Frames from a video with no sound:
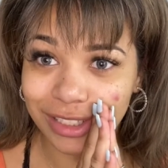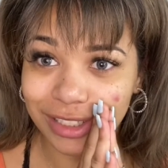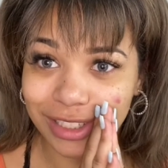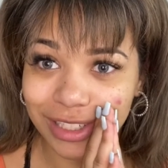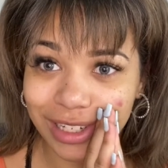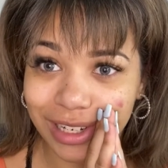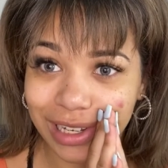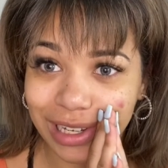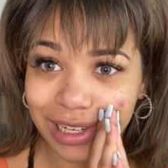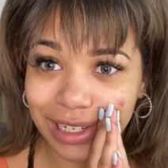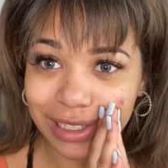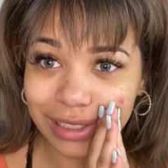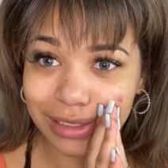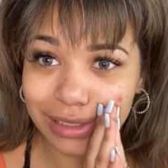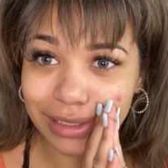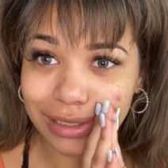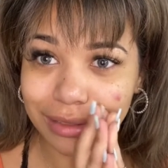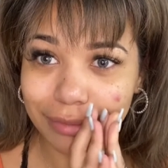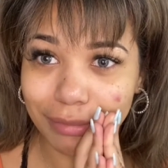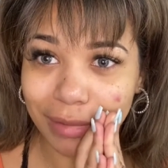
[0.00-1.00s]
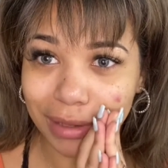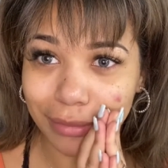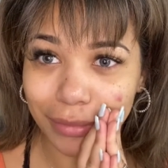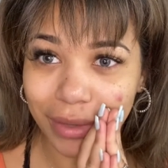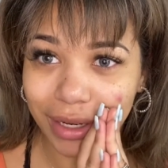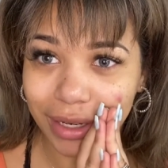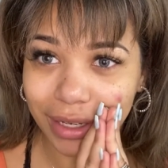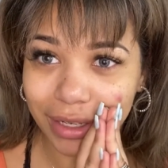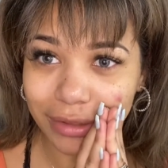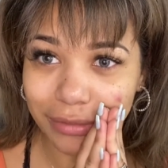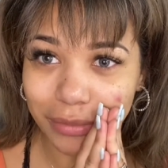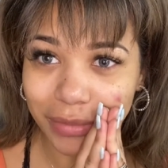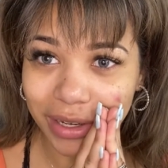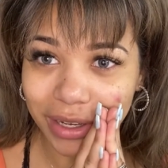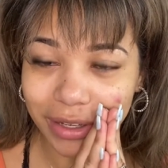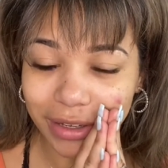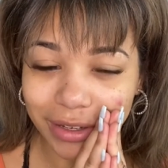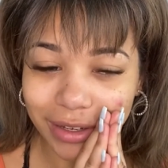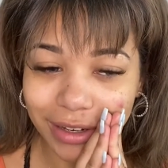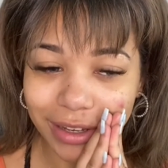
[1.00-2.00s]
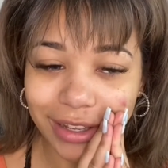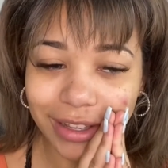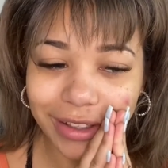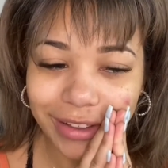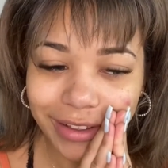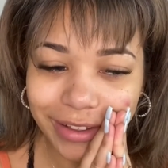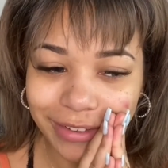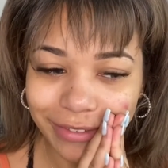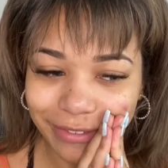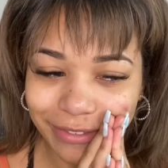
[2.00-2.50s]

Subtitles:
today and made money, but if